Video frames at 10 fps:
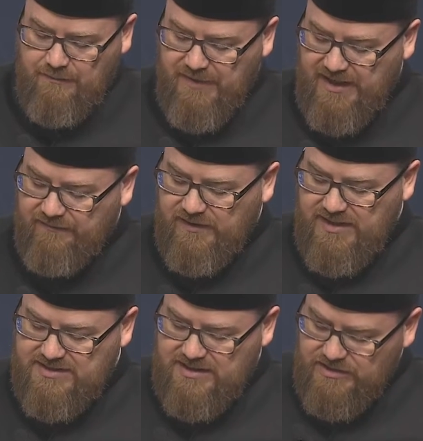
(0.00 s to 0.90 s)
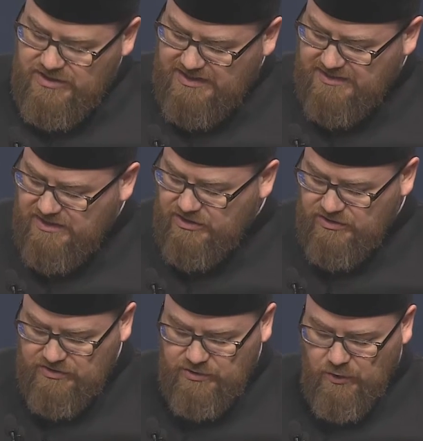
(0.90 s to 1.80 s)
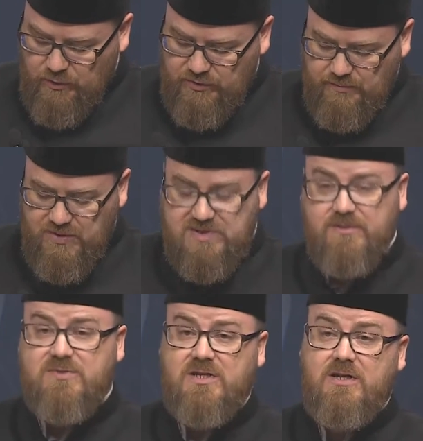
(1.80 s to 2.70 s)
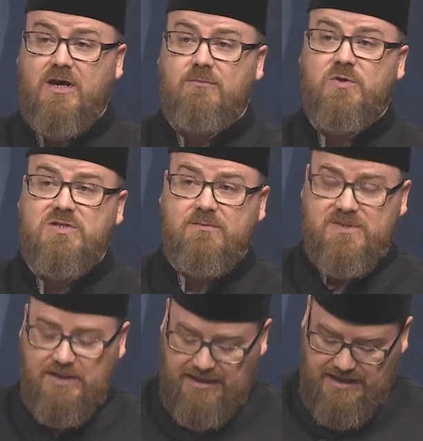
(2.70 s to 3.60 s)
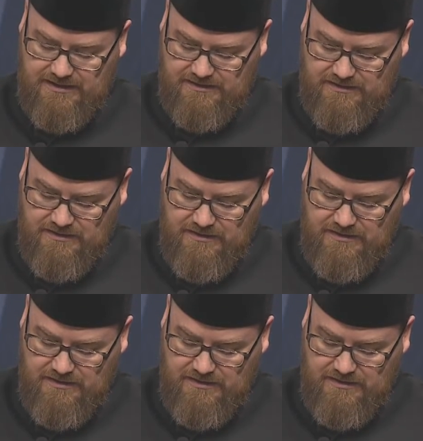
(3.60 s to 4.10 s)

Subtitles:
benevolence and justice showed to Muslims and non-Muslims alike